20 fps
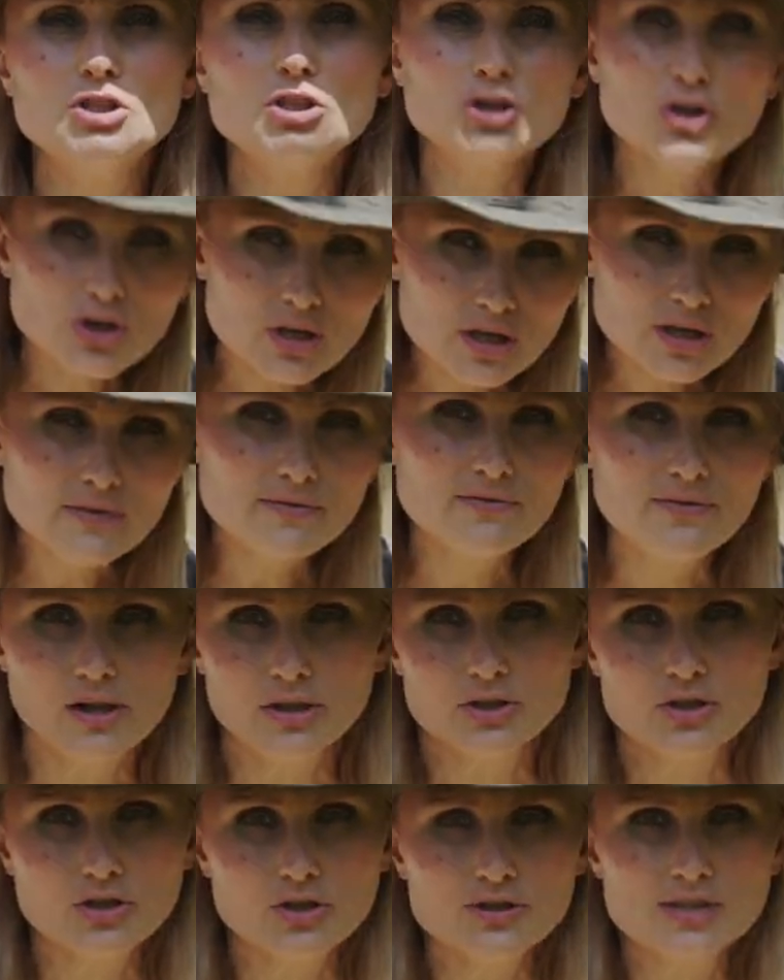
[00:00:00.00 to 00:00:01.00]
turkey
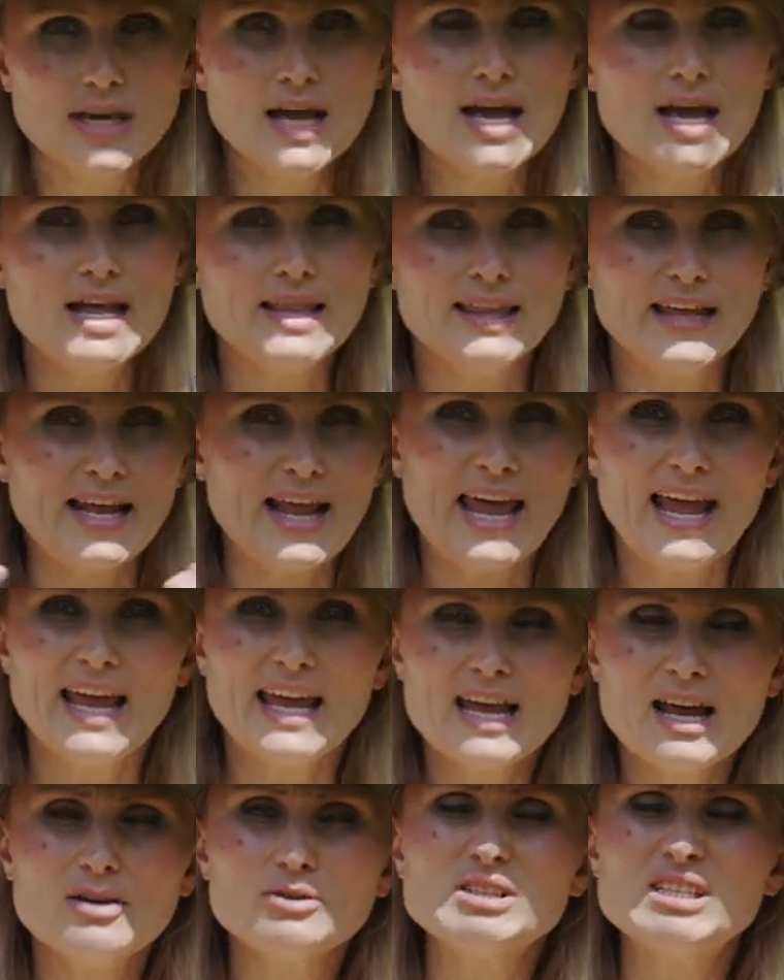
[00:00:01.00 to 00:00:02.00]
vultures that
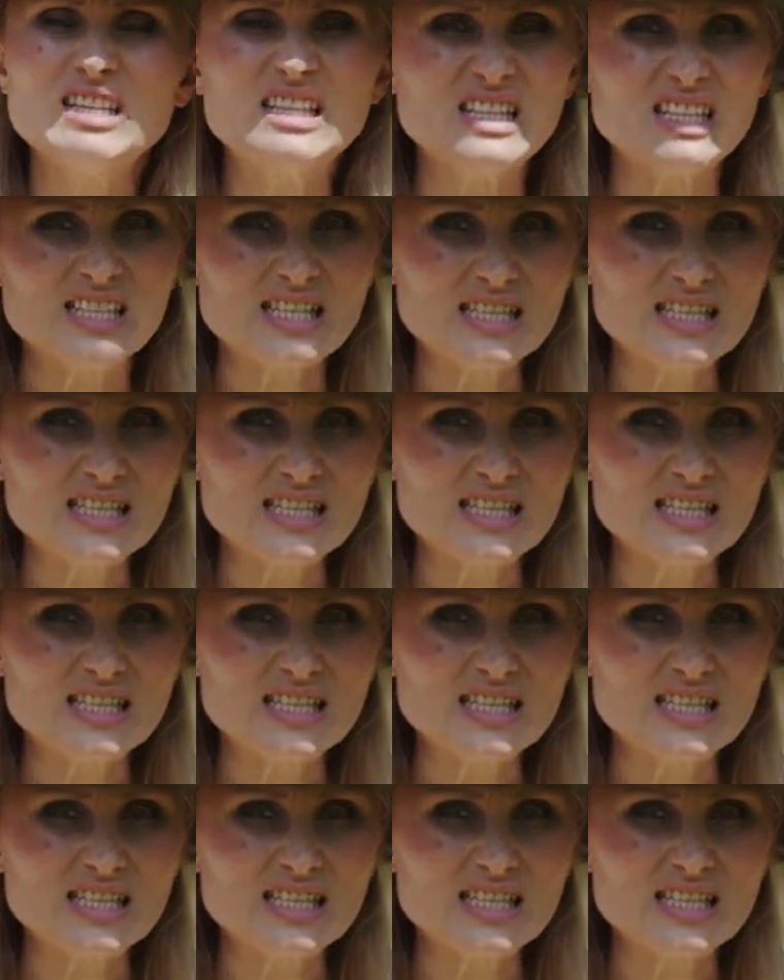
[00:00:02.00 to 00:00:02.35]
hang out in the